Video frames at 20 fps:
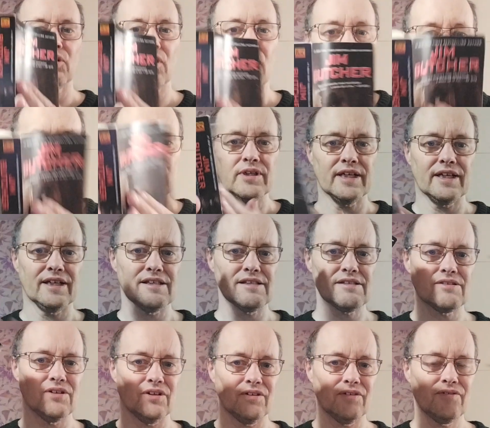holding.
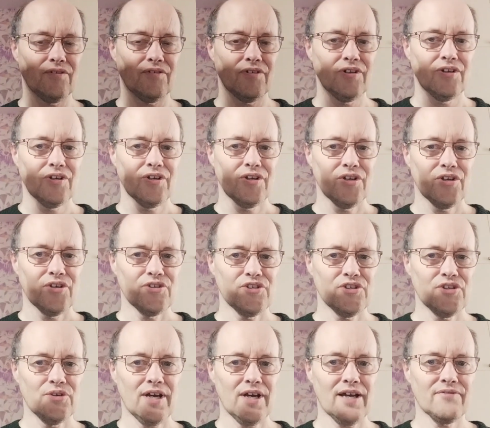It's not
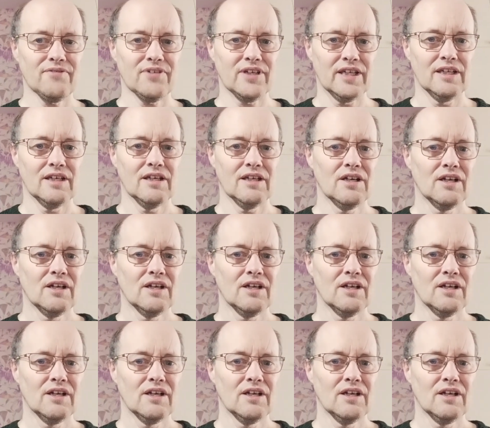too heavy.